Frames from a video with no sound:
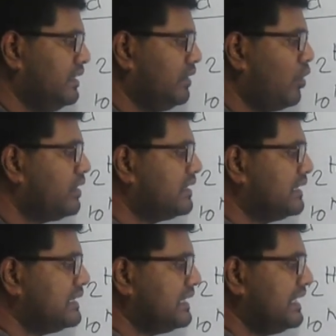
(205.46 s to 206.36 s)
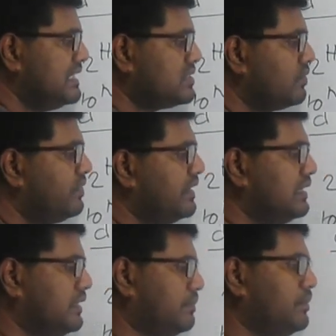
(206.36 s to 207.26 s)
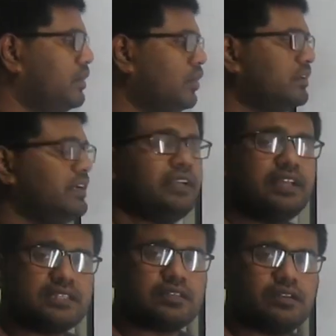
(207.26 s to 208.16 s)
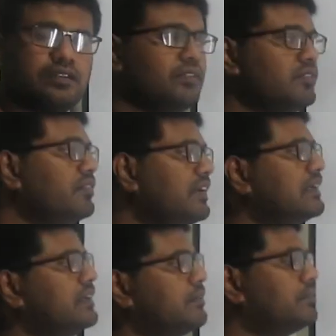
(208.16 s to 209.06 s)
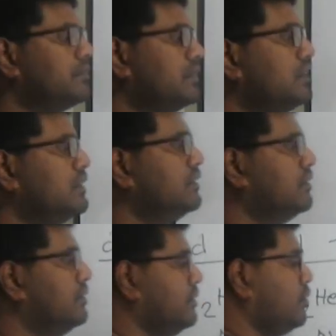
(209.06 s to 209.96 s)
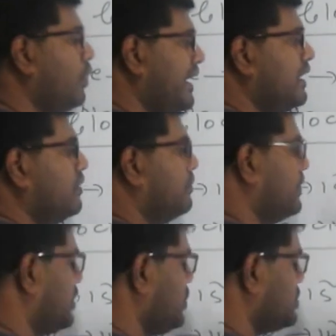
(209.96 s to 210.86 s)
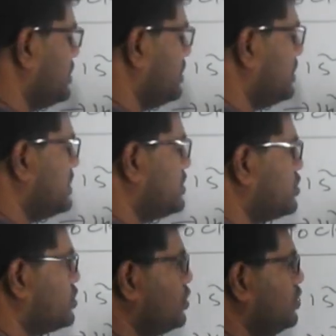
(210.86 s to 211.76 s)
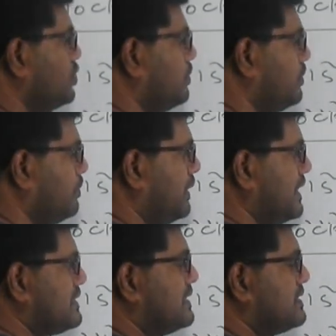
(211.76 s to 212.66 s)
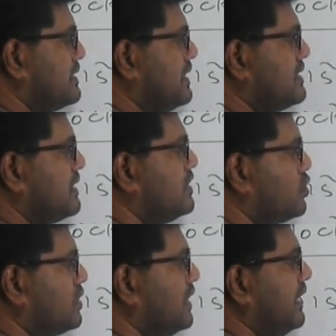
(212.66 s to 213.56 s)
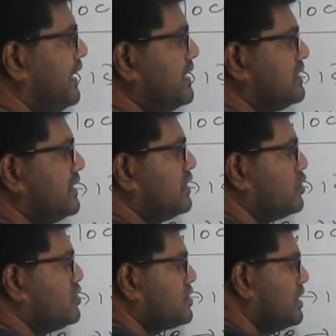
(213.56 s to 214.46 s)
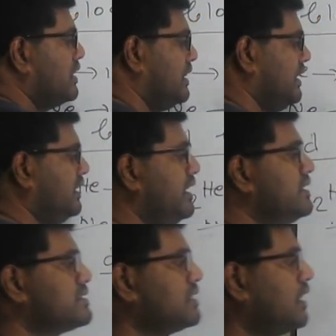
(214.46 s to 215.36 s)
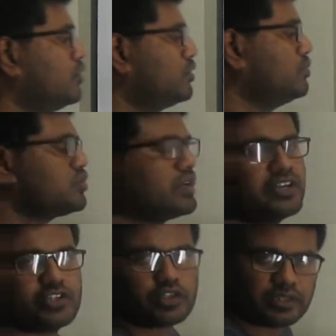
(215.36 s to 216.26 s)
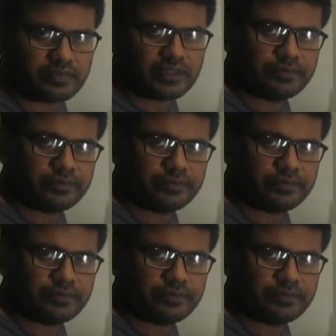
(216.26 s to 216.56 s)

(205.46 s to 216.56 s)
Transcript: octet is filled up. Octet is filled up. Why? Because these 2 plus these 6 in total 8 electrons in its outermost energy level.